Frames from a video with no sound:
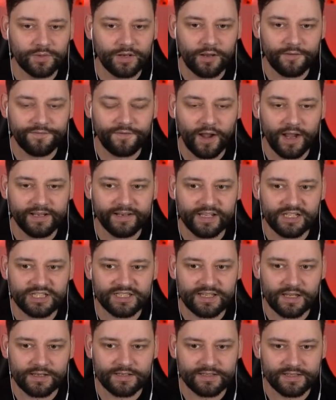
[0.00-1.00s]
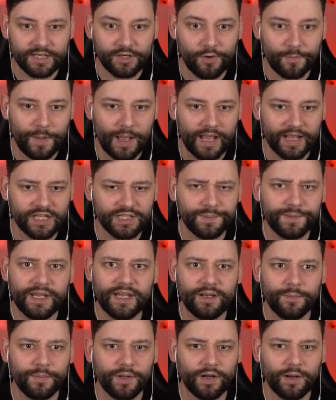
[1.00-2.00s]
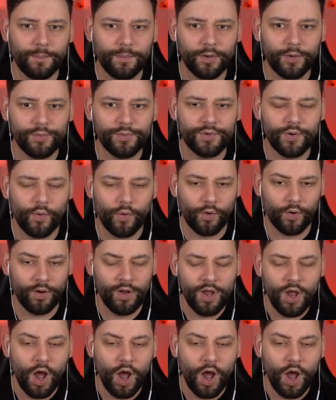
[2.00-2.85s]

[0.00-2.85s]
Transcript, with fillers: I find this secret package be hidden behind a blue door,